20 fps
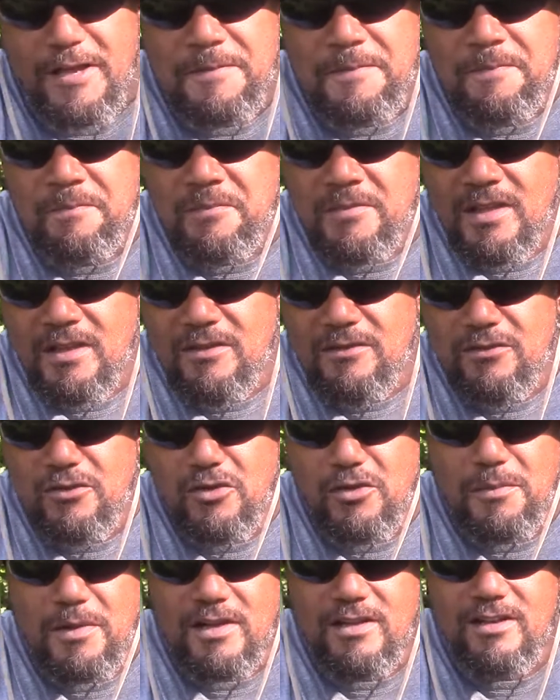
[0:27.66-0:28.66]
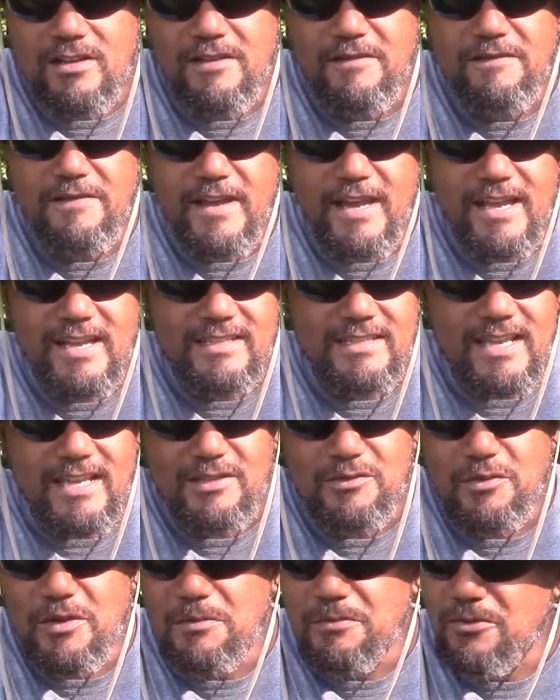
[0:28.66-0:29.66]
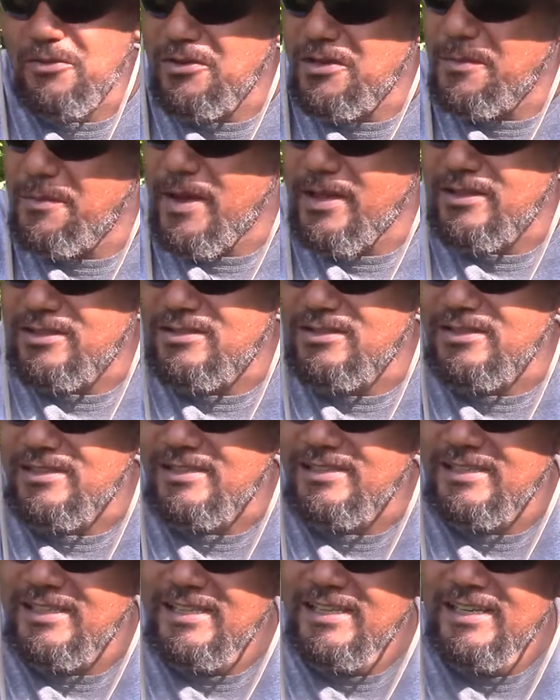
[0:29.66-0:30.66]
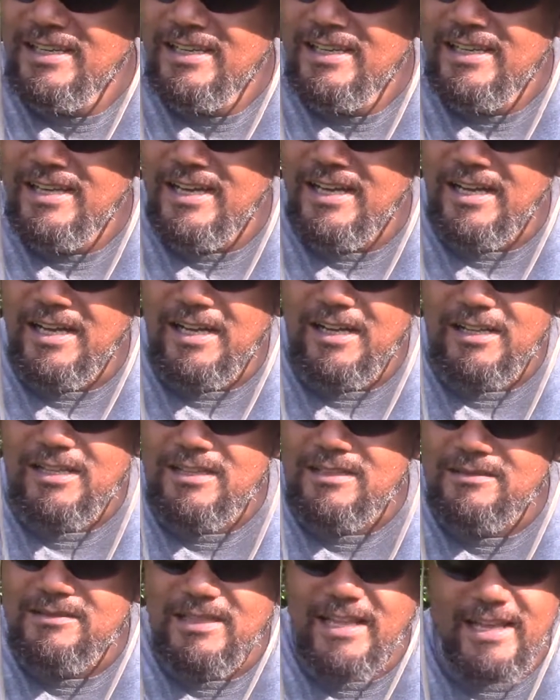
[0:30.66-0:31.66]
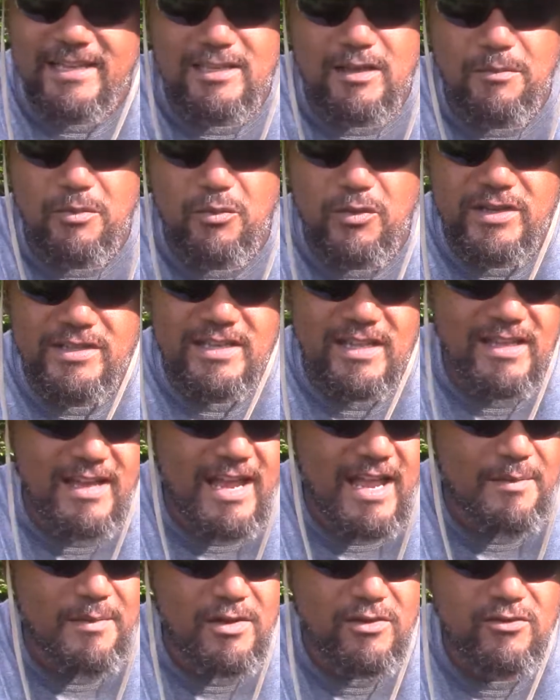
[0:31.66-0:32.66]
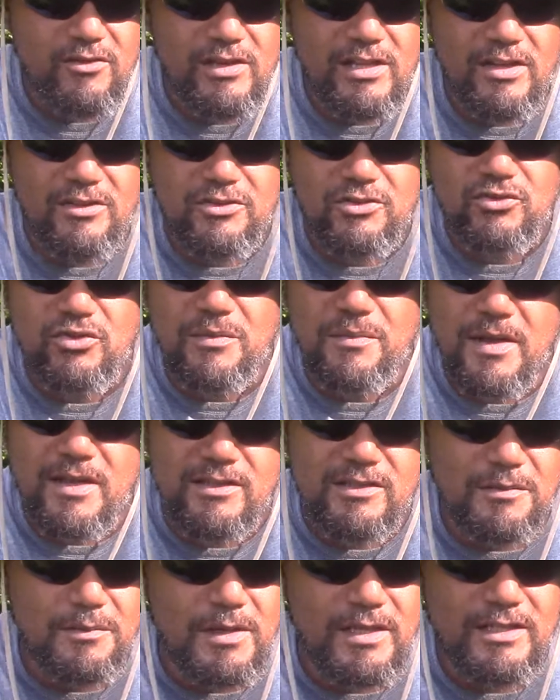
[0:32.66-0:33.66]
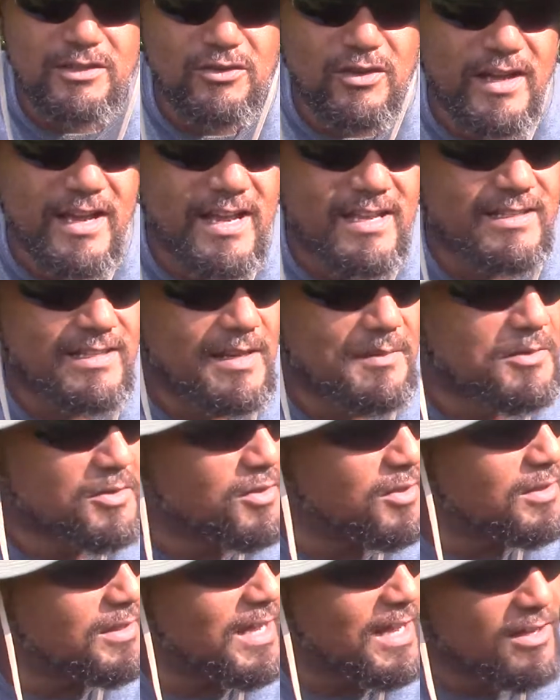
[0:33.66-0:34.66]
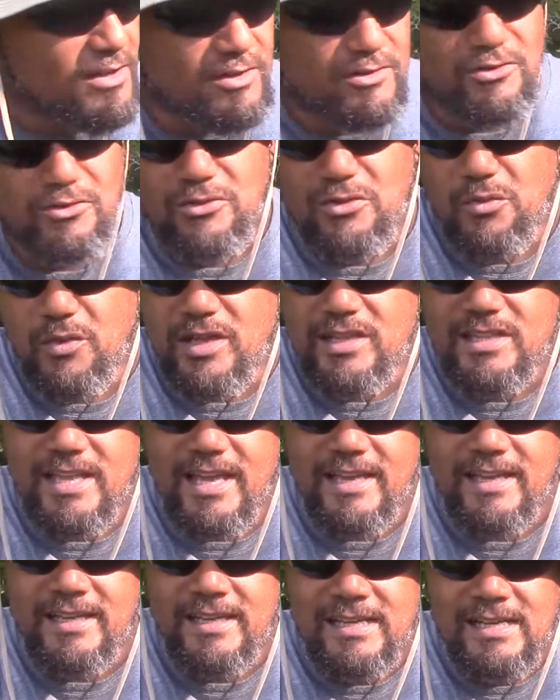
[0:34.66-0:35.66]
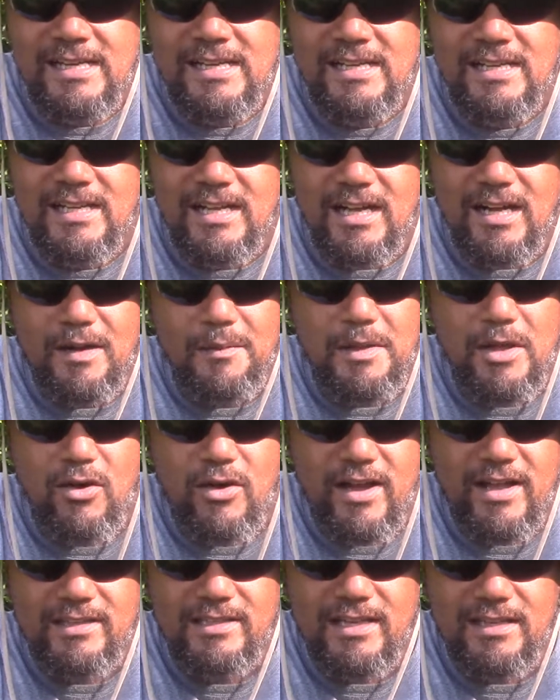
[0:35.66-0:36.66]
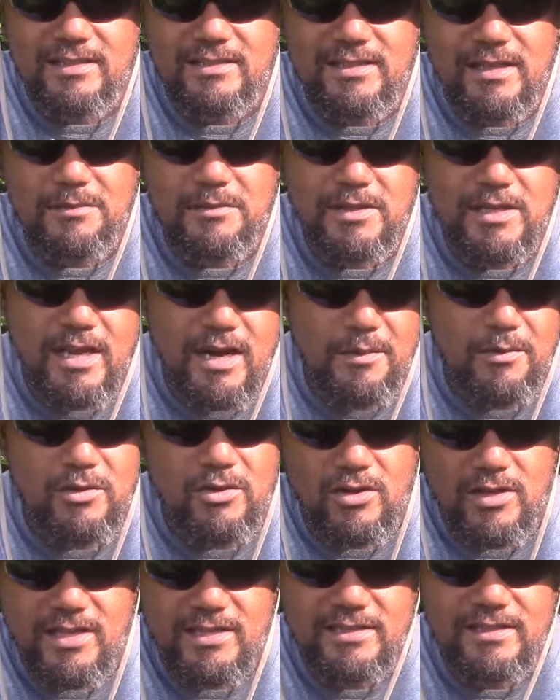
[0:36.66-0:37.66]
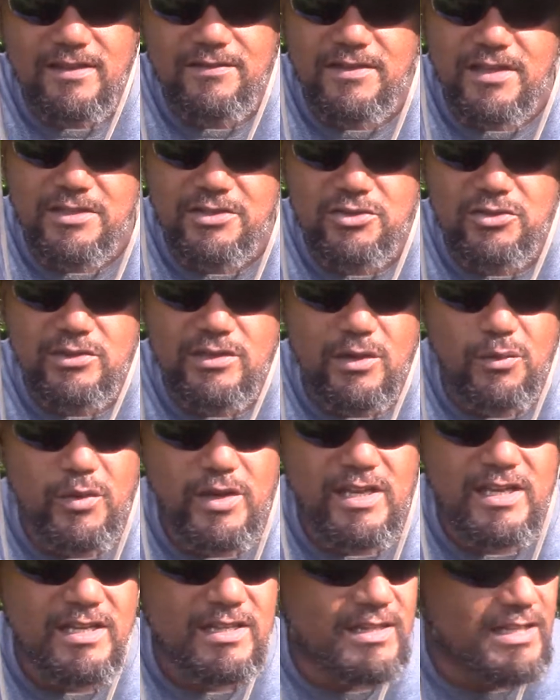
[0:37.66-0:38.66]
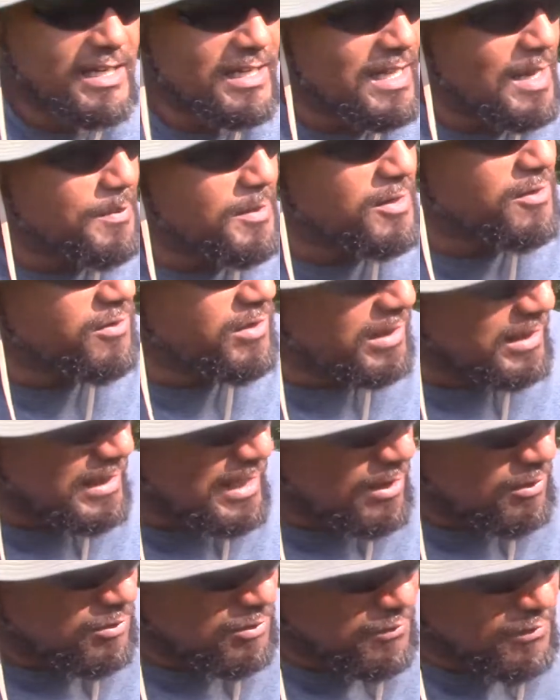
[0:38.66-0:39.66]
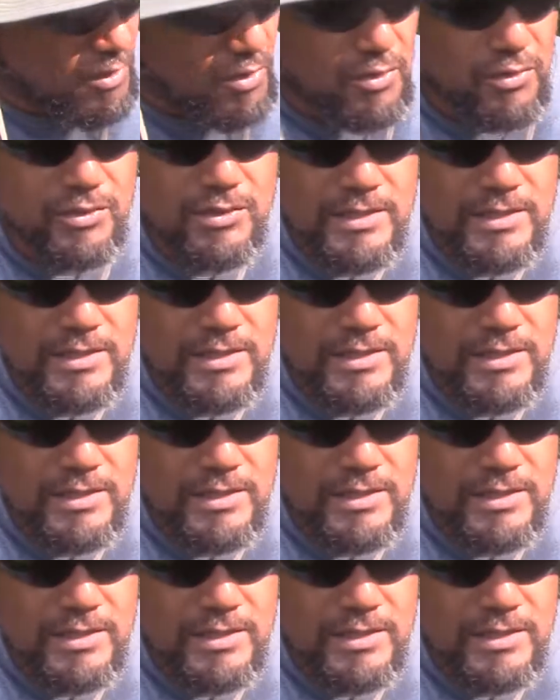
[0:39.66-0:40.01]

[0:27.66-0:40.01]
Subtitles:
for my cooking fans, I swear I'm going to get back to cooking. Last couple of weeks I had my grill on the street making some money, so I ain't had time to cook. I cook during the weekday, but I don't have time to set up the camera and all that stuff. That's usually a weekend thing, and I've been grilling out on the roads.